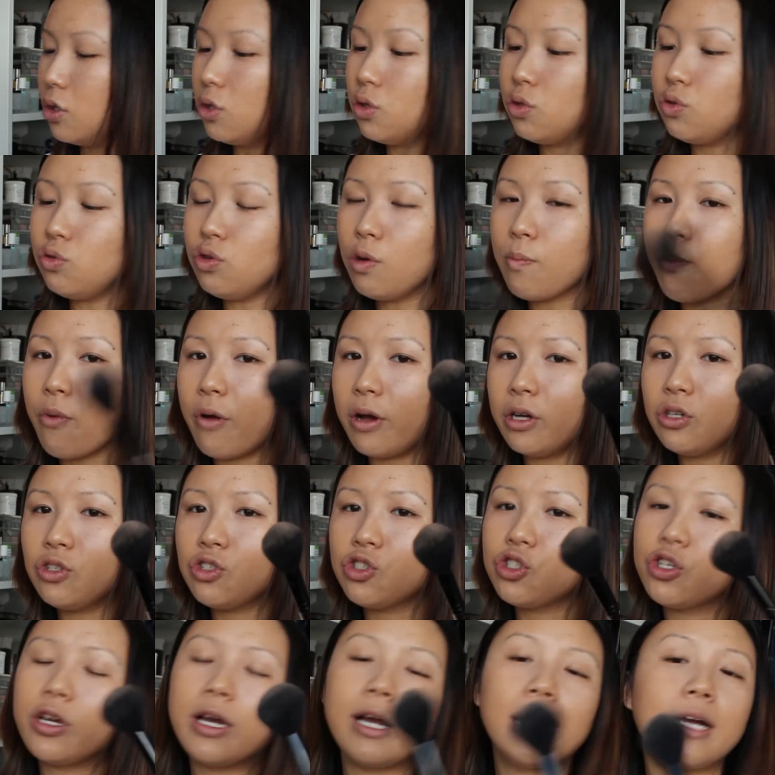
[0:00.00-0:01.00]
to the
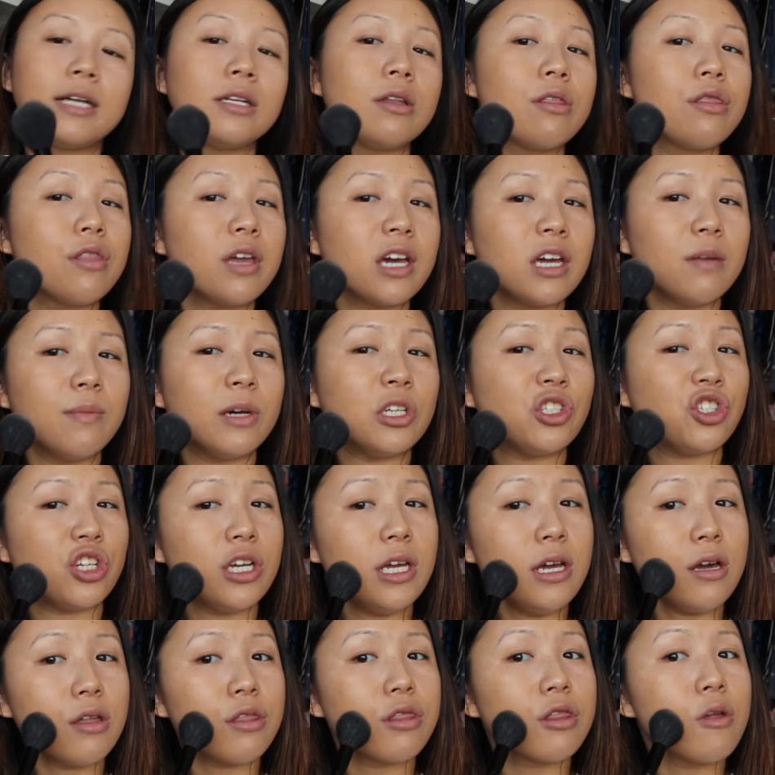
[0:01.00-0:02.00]
brush and stuck in my
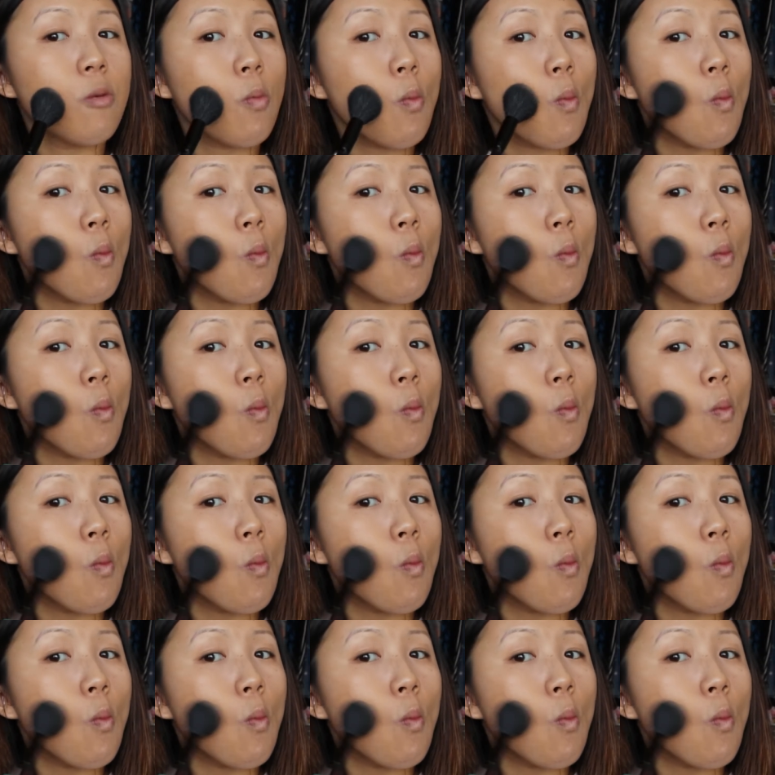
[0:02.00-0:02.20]
cheeks,